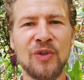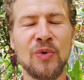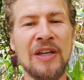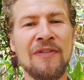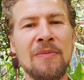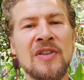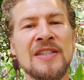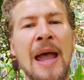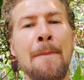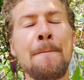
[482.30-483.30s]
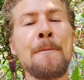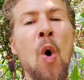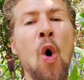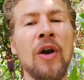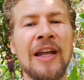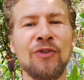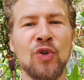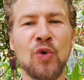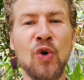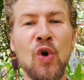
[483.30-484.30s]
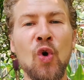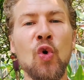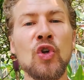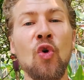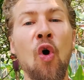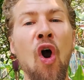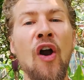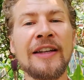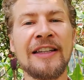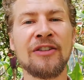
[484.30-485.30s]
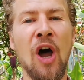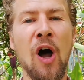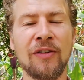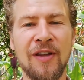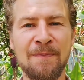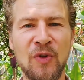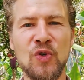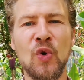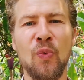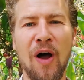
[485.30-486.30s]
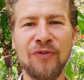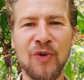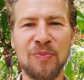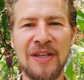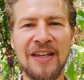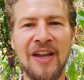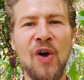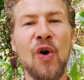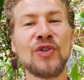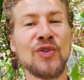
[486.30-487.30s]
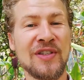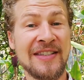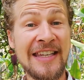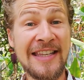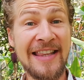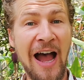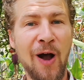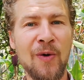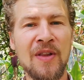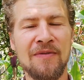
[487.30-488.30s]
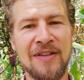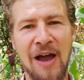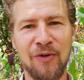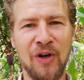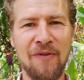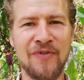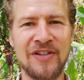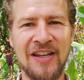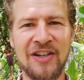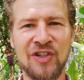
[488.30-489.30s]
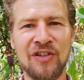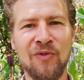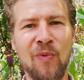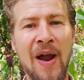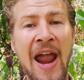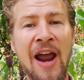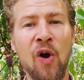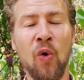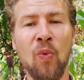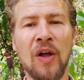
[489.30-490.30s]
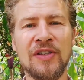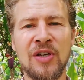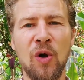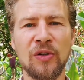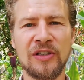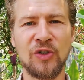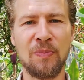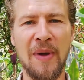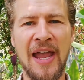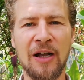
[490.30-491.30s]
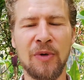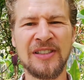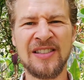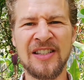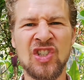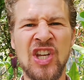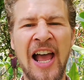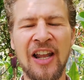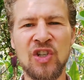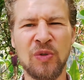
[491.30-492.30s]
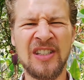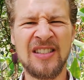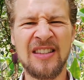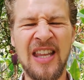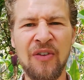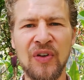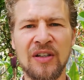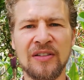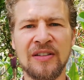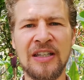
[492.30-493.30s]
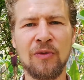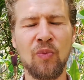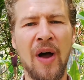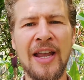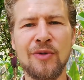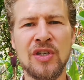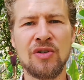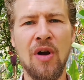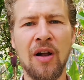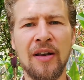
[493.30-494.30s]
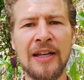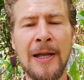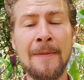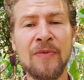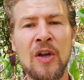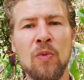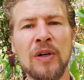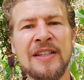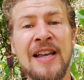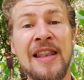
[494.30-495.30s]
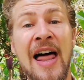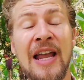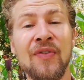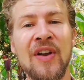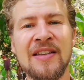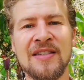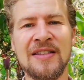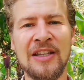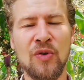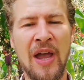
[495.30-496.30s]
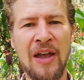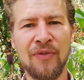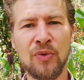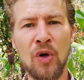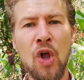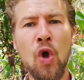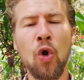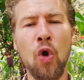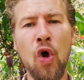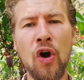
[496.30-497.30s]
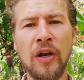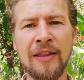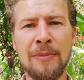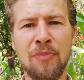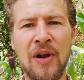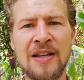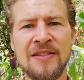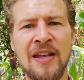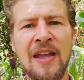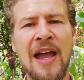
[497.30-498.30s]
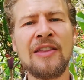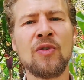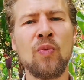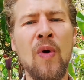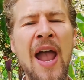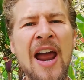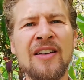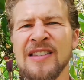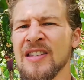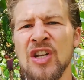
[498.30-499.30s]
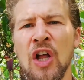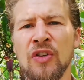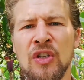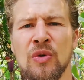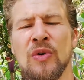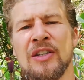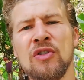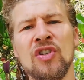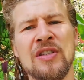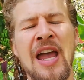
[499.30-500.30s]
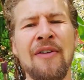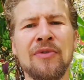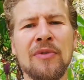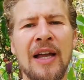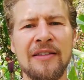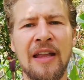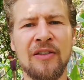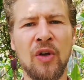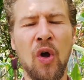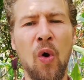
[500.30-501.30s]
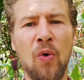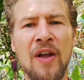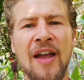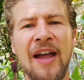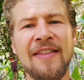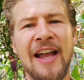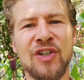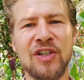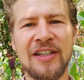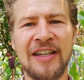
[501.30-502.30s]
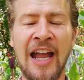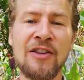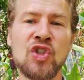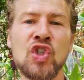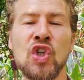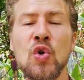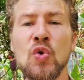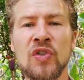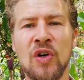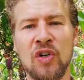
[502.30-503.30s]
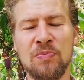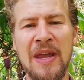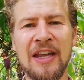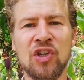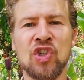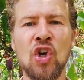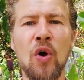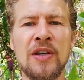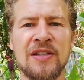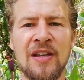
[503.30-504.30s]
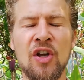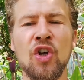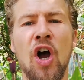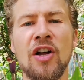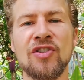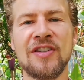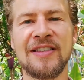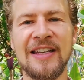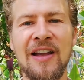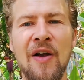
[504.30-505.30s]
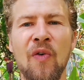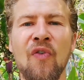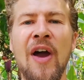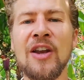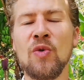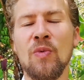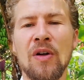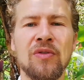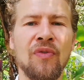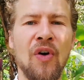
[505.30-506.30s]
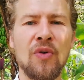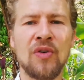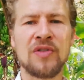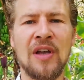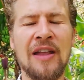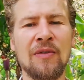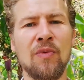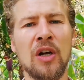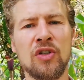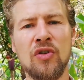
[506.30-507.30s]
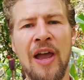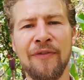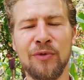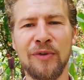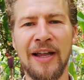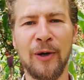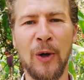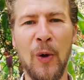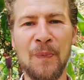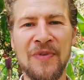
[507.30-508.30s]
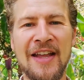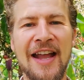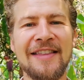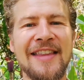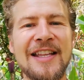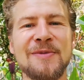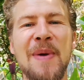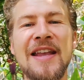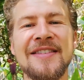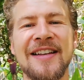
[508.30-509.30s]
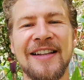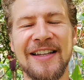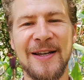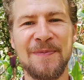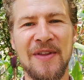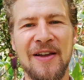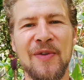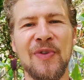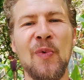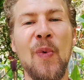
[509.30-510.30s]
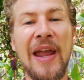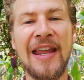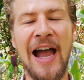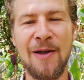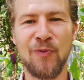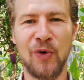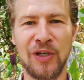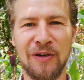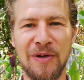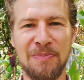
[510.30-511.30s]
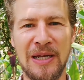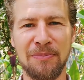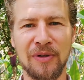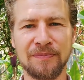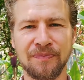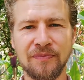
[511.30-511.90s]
to even step more into who you already thought you want to be, or you see now with our conversation where or what is holding you back, what is the challenge, what is the difficulty, and why you're struggling, what is a life lesson that you have to learn and embrace, and where this is not you and you just have to let that go and actually can choose or make a choice consciously of where you want to focus and what you have to let go. And that's basically the way I'm working with people.